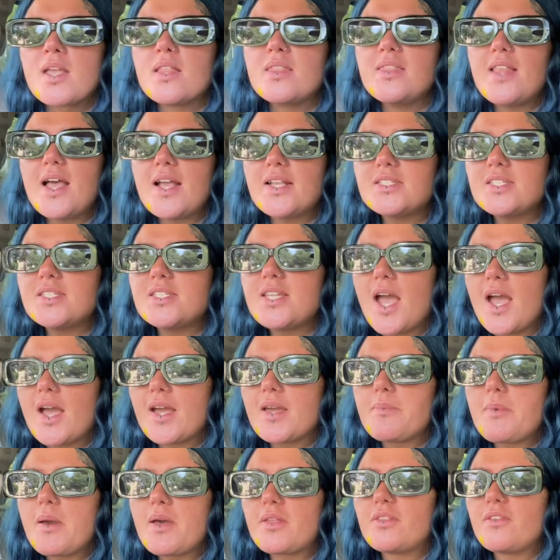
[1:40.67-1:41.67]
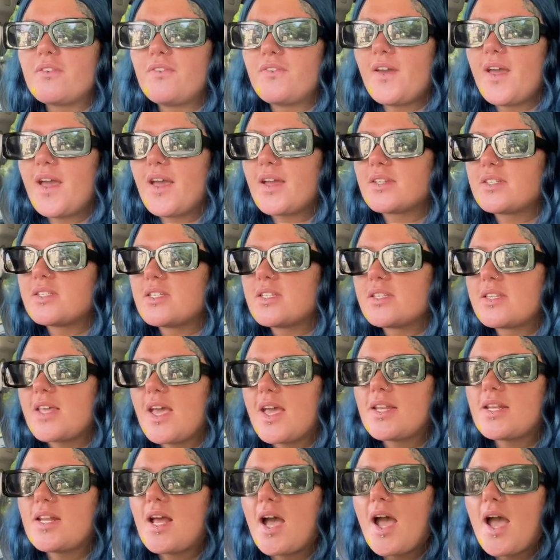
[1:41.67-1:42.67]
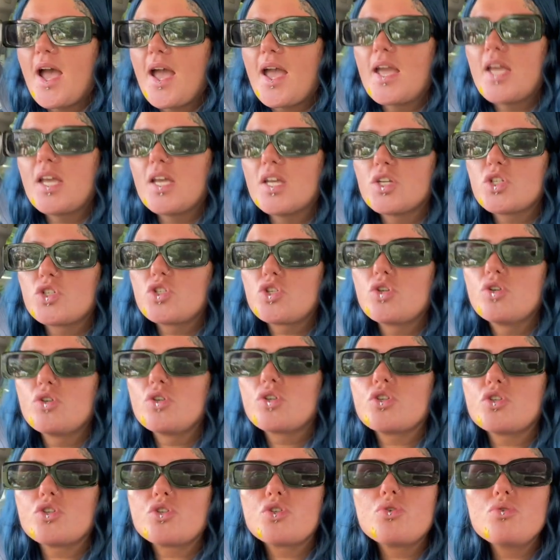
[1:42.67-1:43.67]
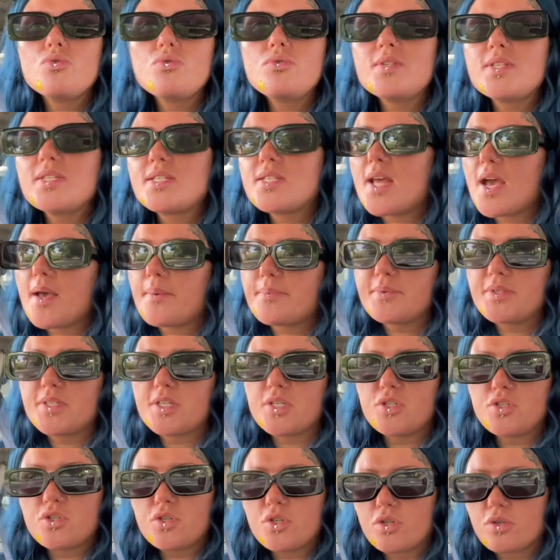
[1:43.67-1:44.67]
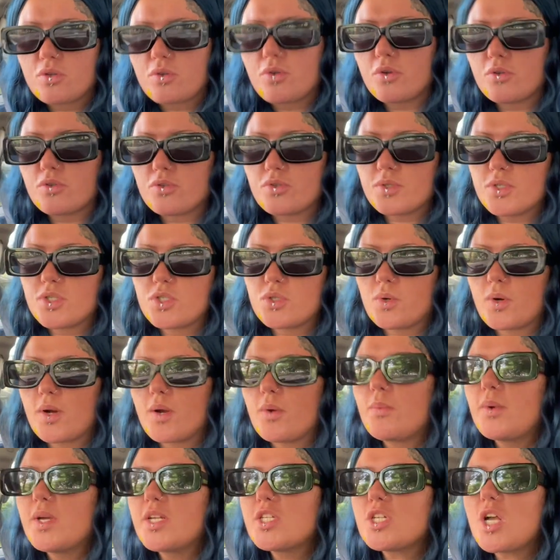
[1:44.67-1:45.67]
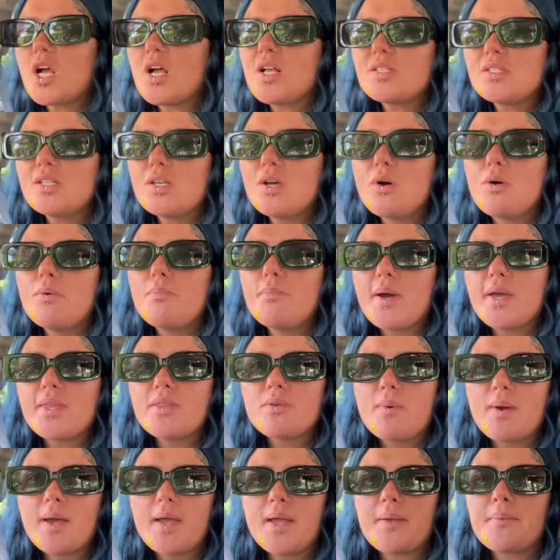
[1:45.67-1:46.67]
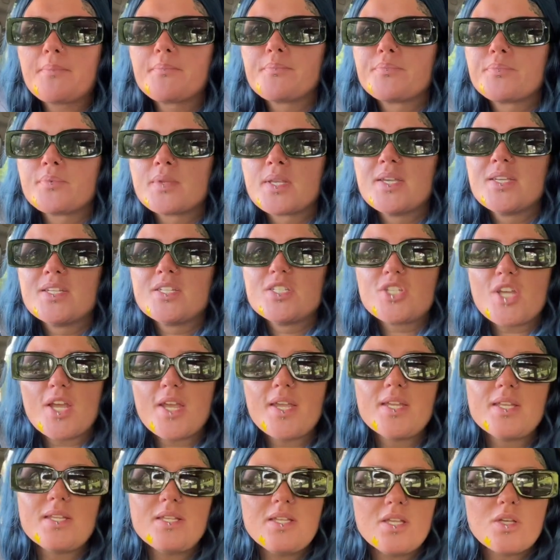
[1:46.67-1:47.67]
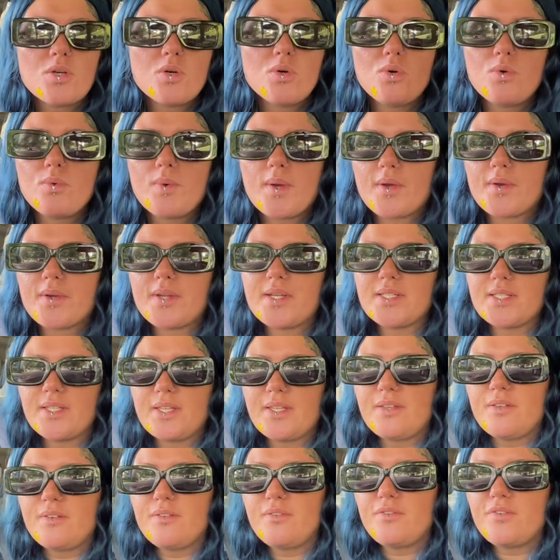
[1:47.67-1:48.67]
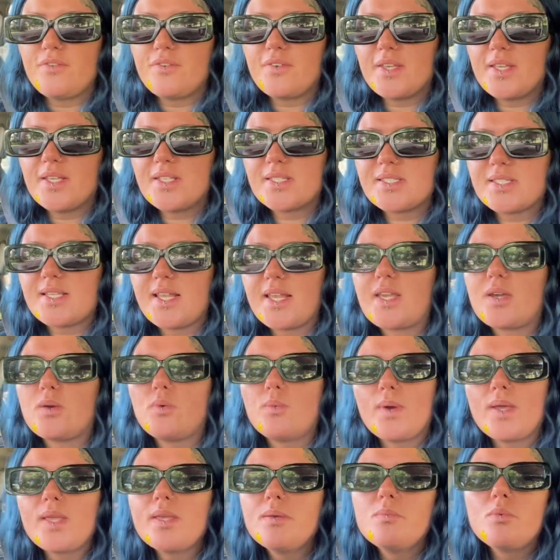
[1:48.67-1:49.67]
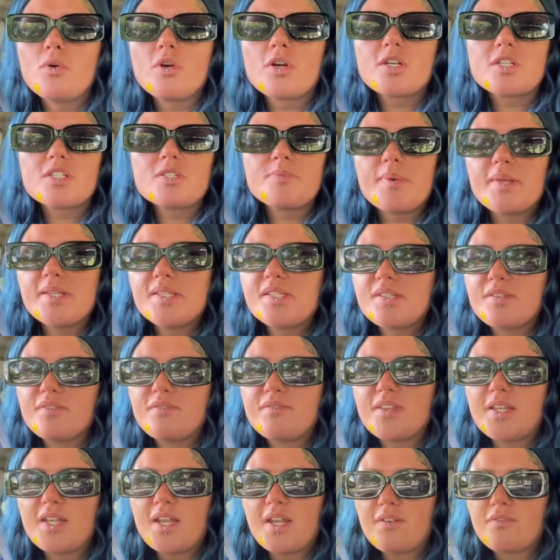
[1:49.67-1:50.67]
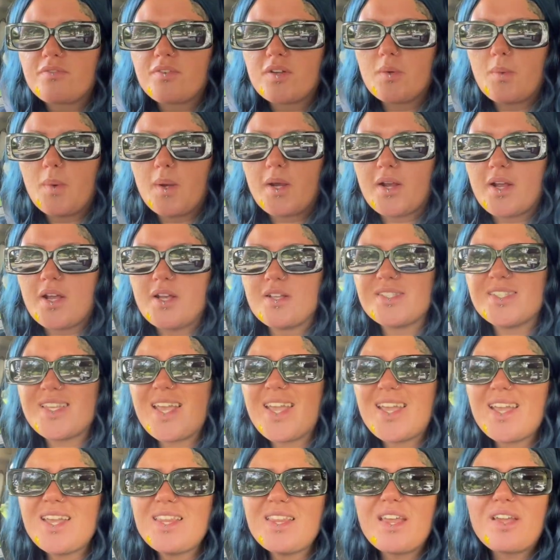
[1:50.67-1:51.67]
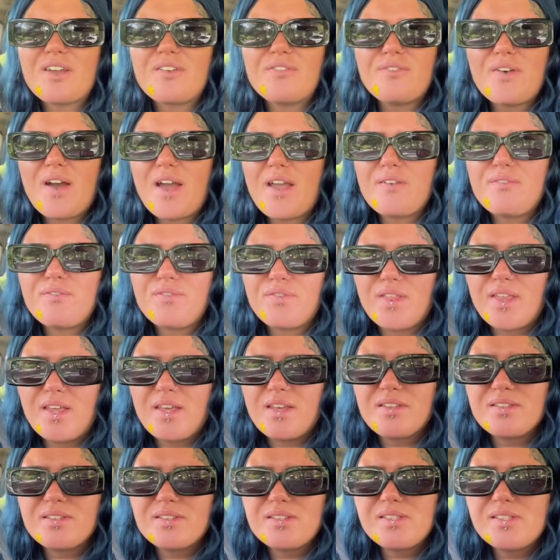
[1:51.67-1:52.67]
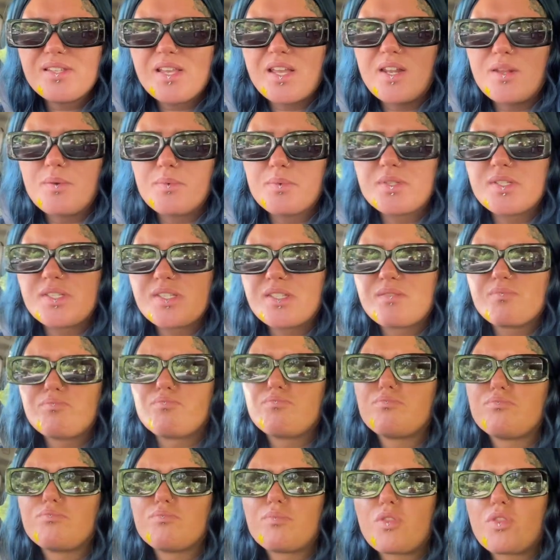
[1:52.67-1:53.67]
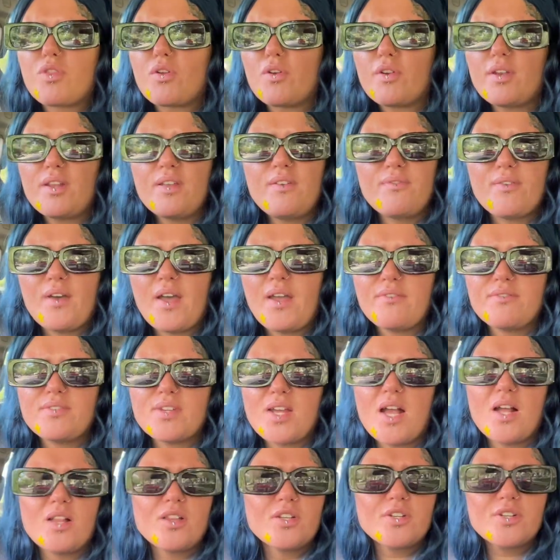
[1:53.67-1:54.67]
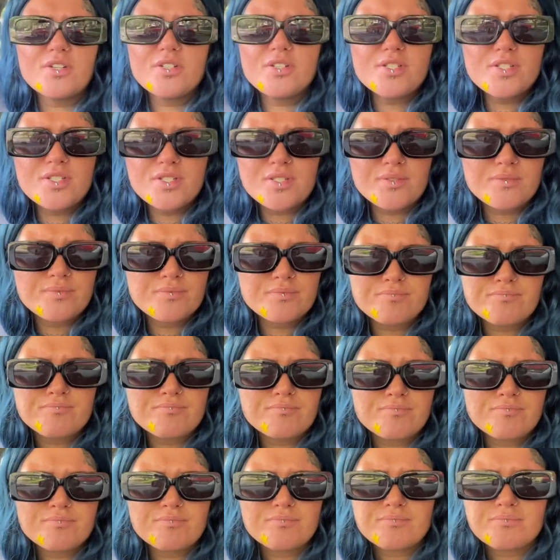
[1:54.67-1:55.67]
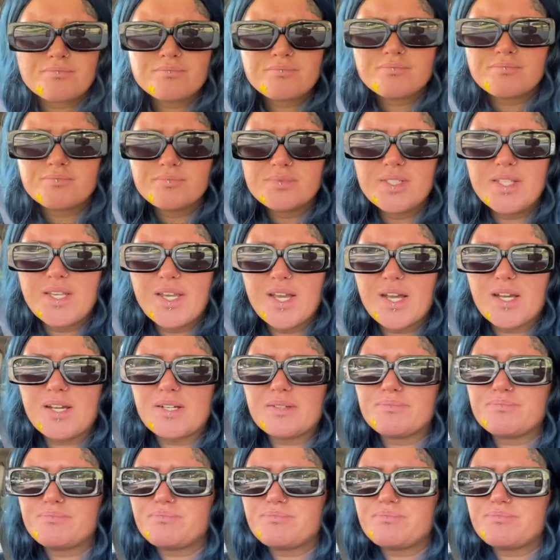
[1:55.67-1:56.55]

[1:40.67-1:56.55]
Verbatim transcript: let's talk about the fact that I took two steps into the grocery store, which also, by the way, Giant Eagle where I live is like way more expensive than everywhere else. I got like five things and it was $35. Yeah.